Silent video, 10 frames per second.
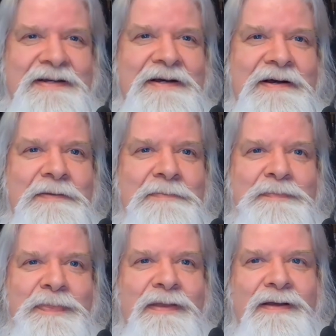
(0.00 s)

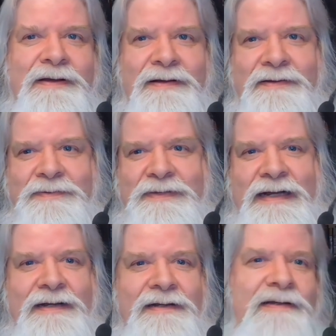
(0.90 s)
I
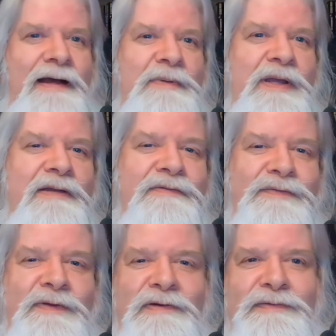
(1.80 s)
mean,
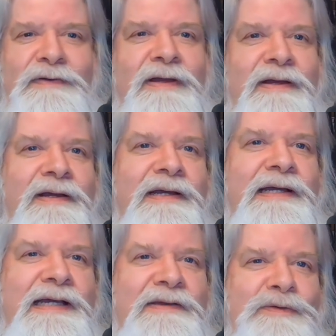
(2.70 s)

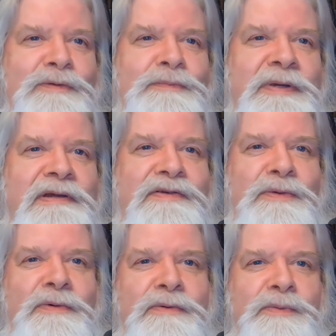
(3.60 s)
if you've been
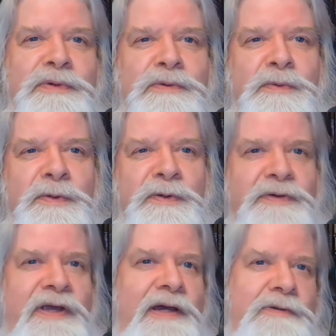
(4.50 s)
to a real
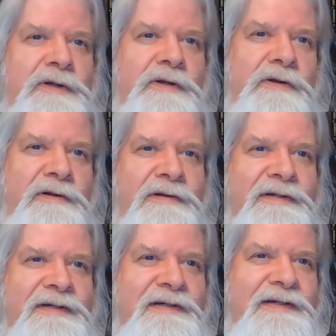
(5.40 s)
world cattle call,
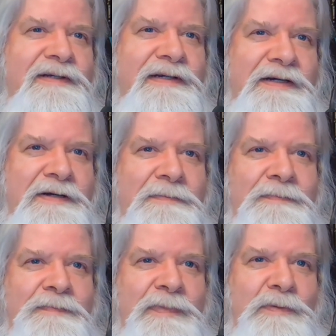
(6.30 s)

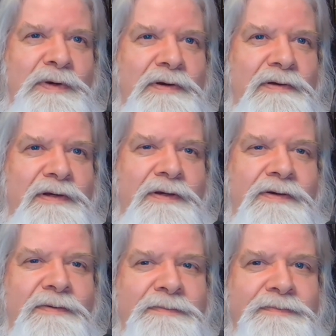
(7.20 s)
where,
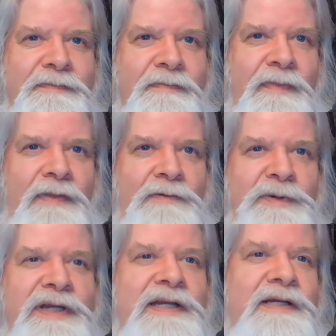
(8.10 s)

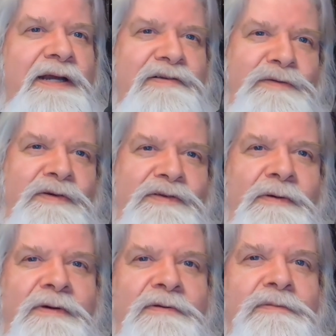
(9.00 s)
we need extras
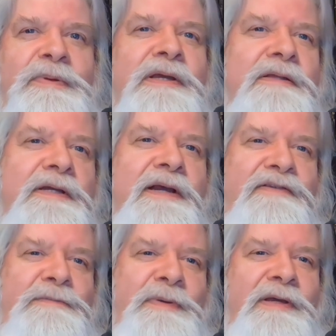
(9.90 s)
to be in the
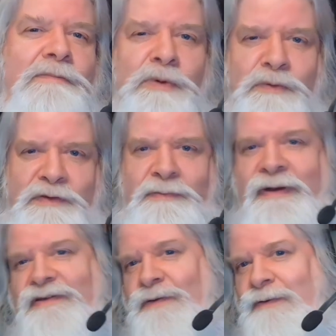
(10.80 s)
next big movie
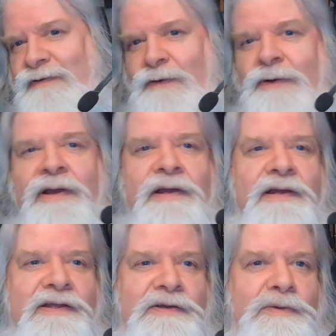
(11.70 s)
by so and so,
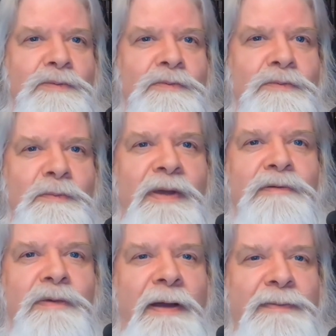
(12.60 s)
you may
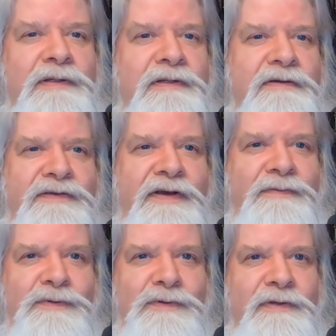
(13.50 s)
rapidly
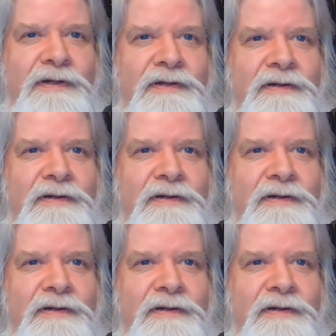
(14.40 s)
discover that